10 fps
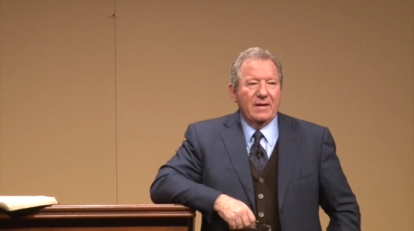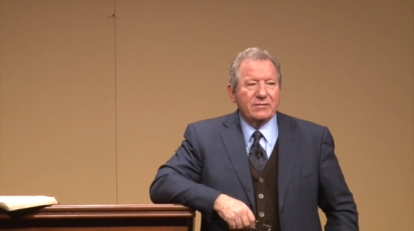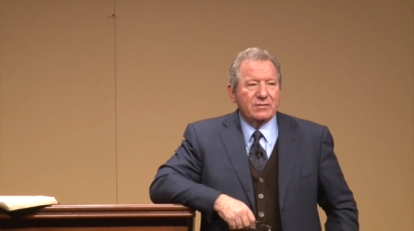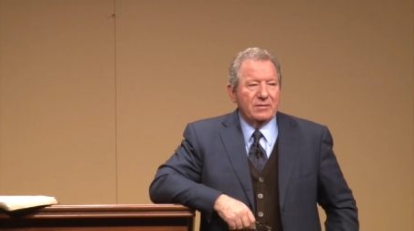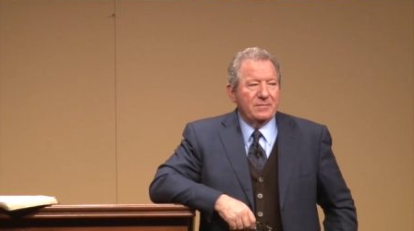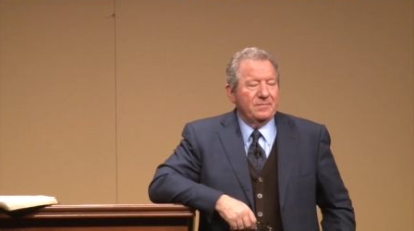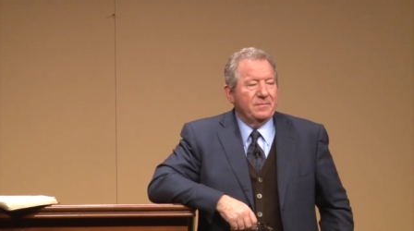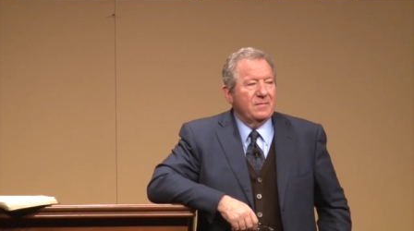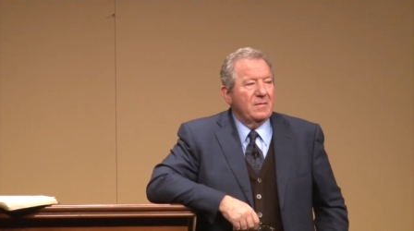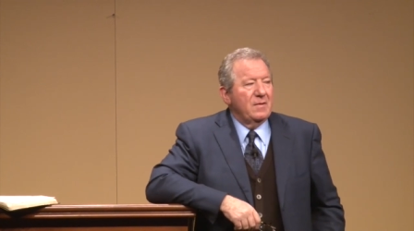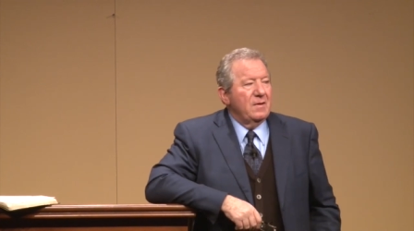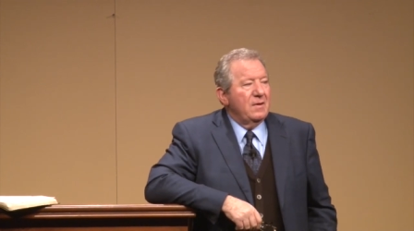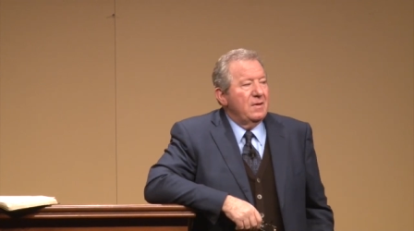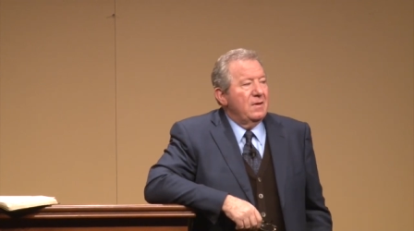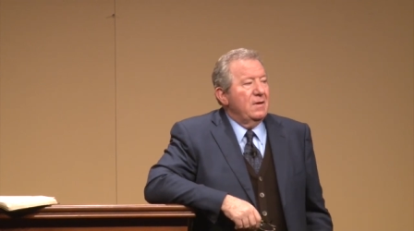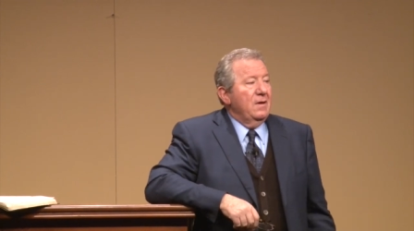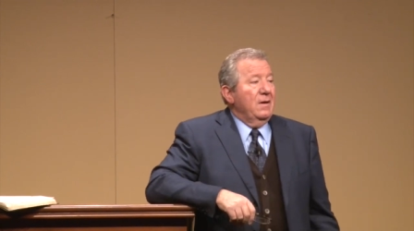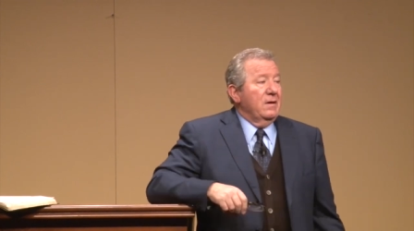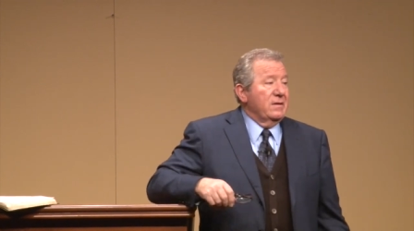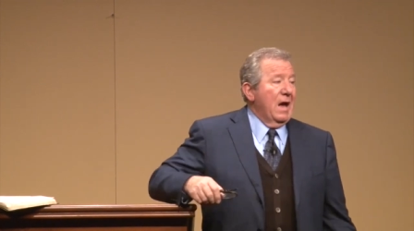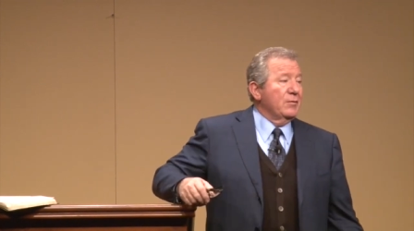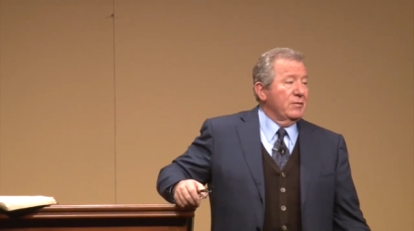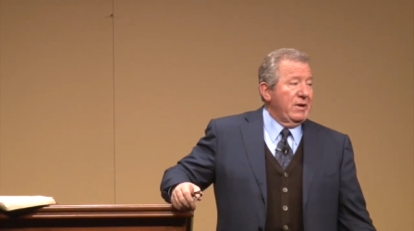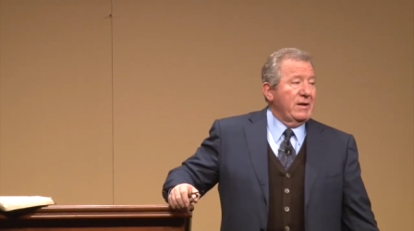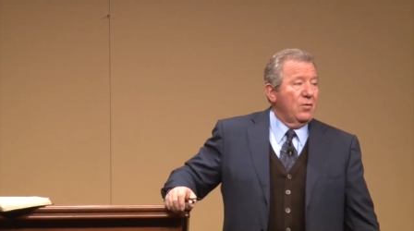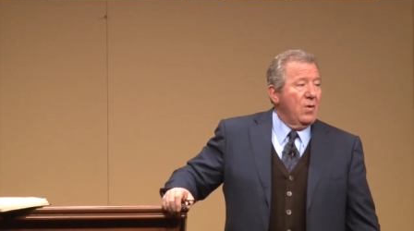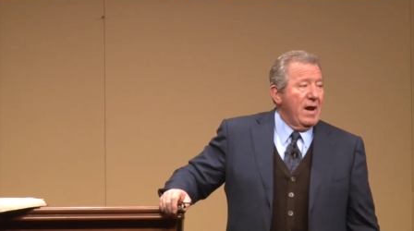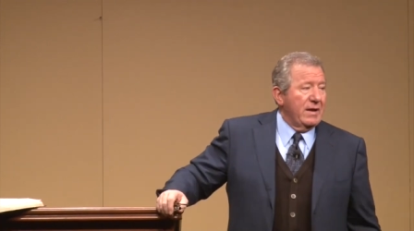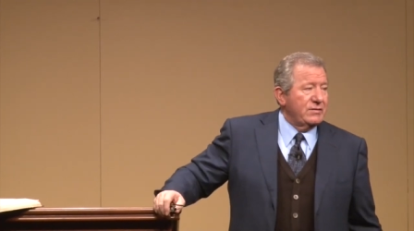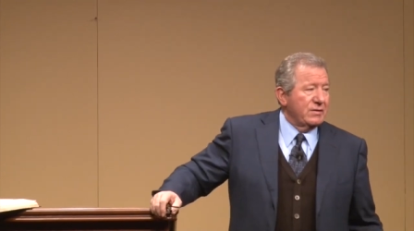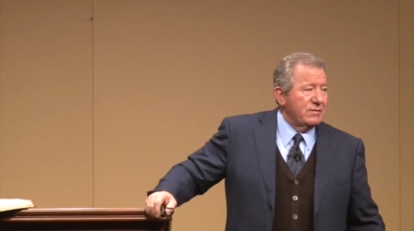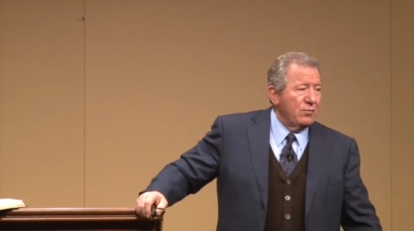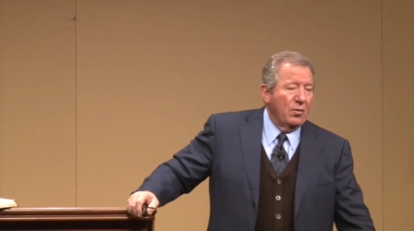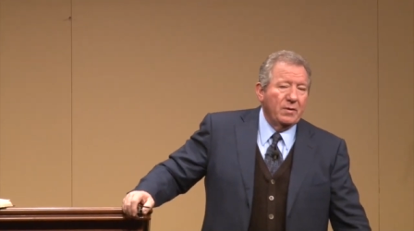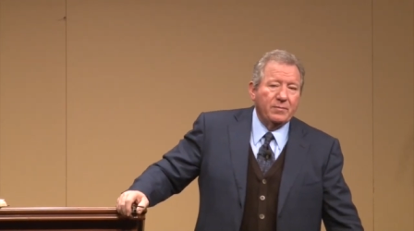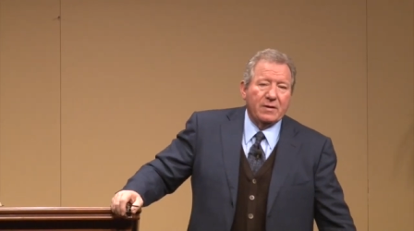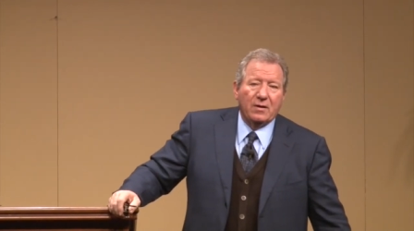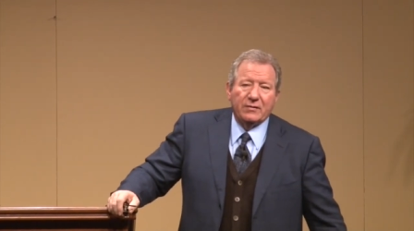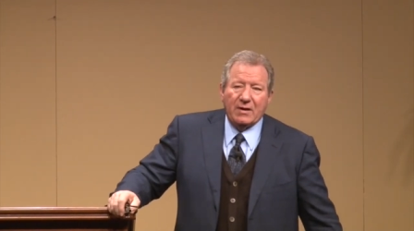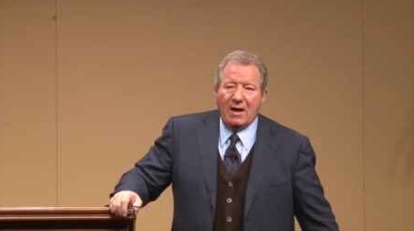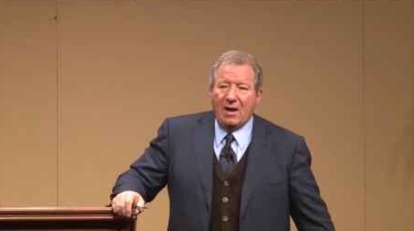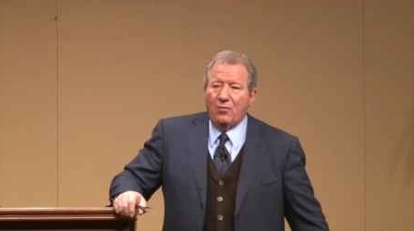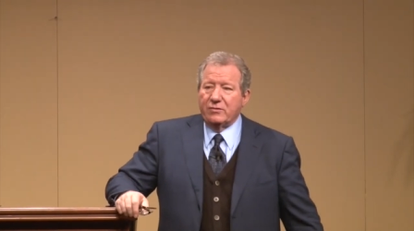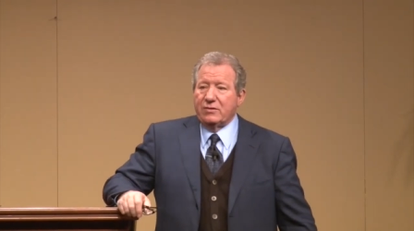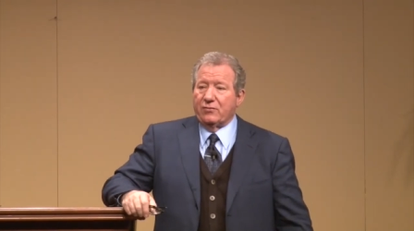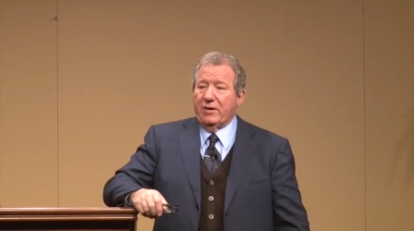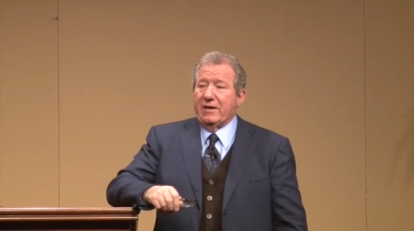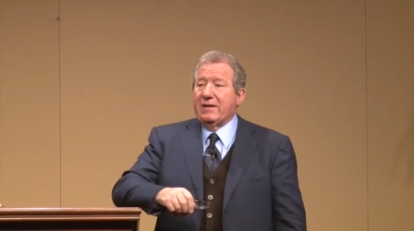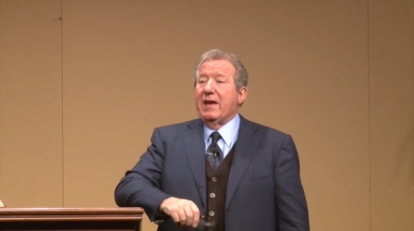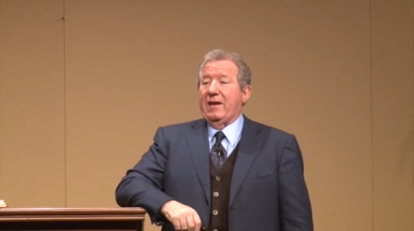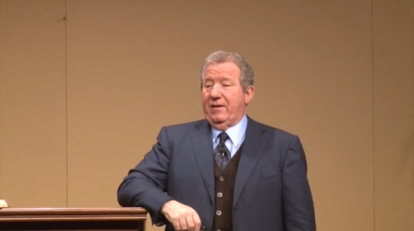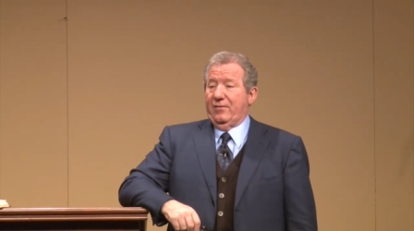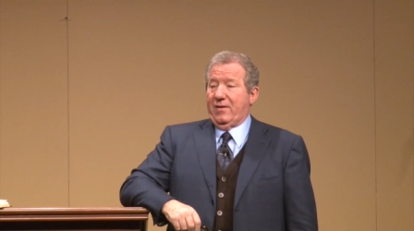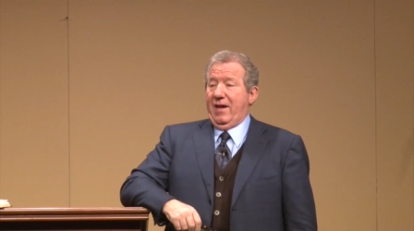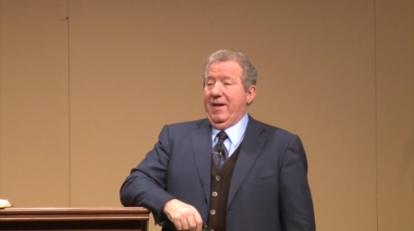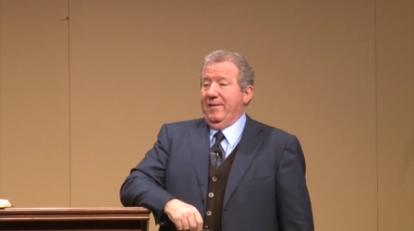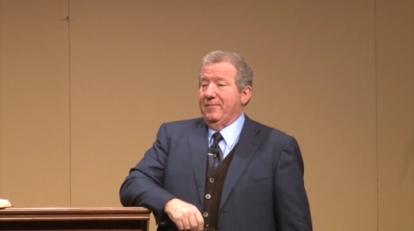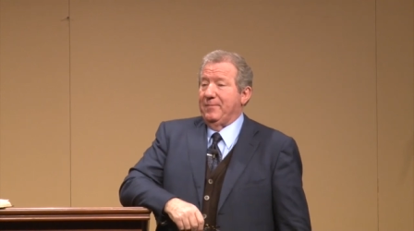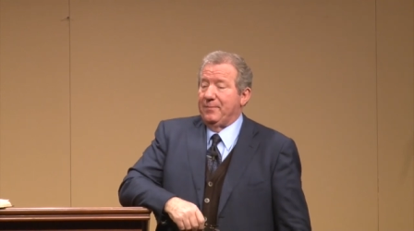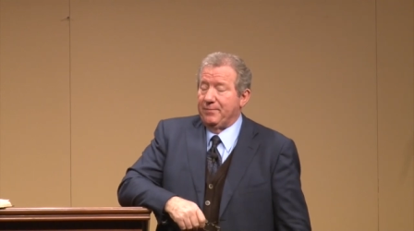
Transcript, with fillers: That's good. I'm going to tell you why in just a moment because I, I want you to really get it, okay?